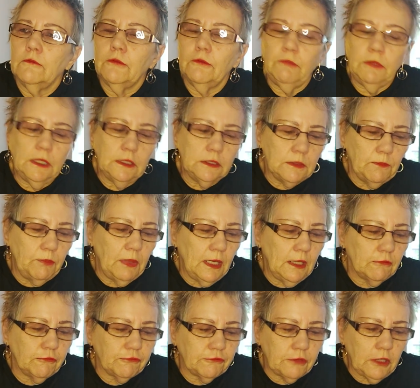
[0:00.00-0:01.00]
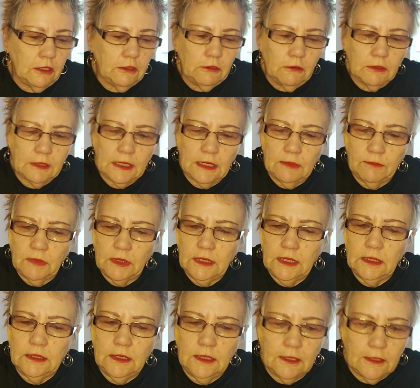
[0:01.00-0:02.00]
So we got the bastardo coming
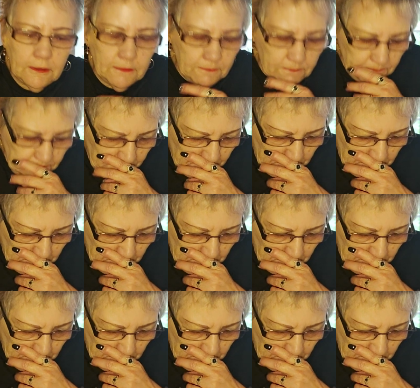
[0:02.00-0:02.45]
in here.